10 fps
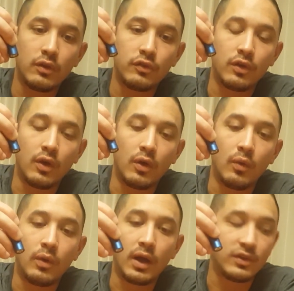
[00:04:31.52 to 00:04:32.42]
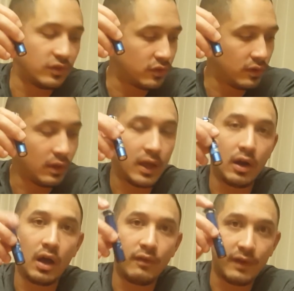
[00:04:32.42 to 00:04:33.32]
So I just turned the light
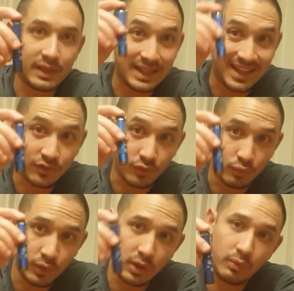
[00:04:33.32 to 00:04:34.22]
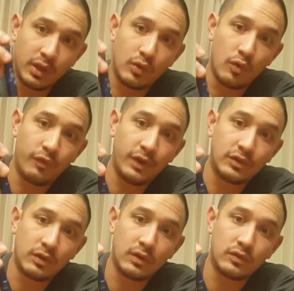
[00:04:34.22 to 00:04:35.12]
off. I think that's a really, really cool
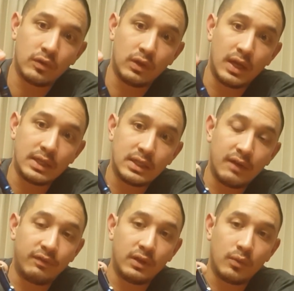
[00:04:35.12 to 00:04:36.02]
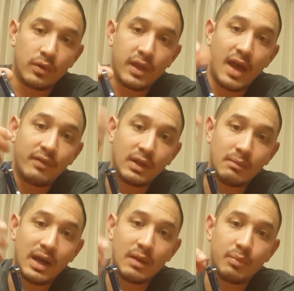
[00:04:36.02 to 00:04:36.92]
feature of this little light. Definitely worth having, in
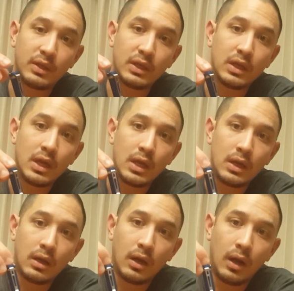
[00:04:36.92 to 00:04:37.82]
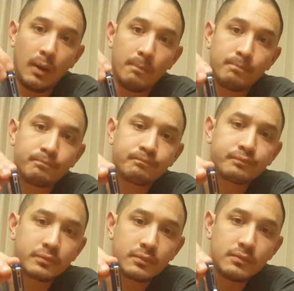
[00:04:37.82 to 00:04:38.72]
my opinion.
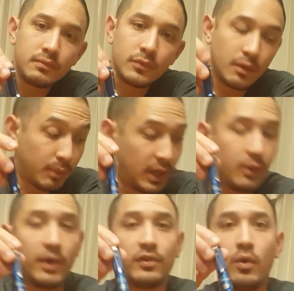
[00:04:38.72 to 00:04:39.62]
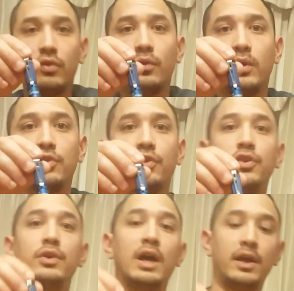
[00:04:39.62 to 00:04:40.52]
But anyways, I also wanted to show
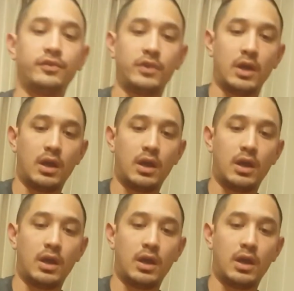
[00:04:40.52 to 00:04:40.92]
you guys